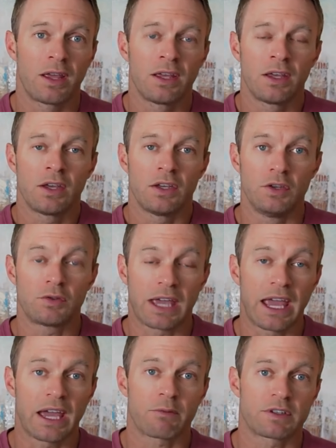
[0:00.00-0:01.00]
you
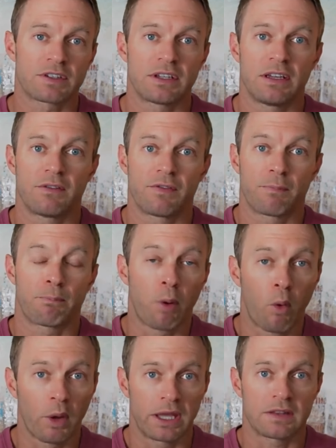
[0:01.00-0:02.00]
can receive
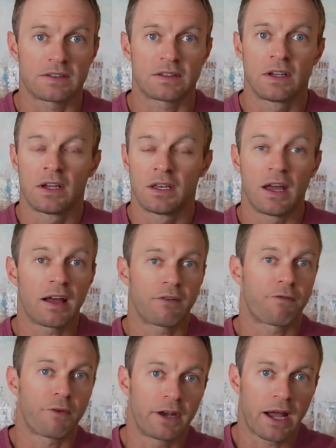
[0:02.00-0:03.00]
points, not
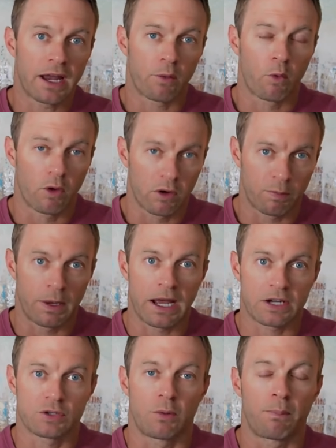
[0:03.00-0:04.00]
free night awards, but
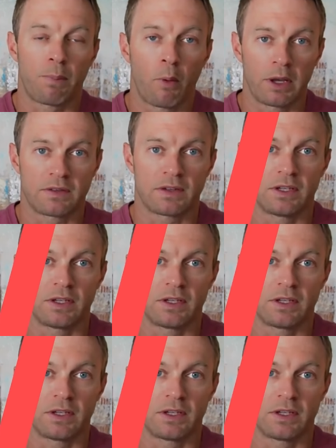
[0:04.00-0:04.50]
actual points that you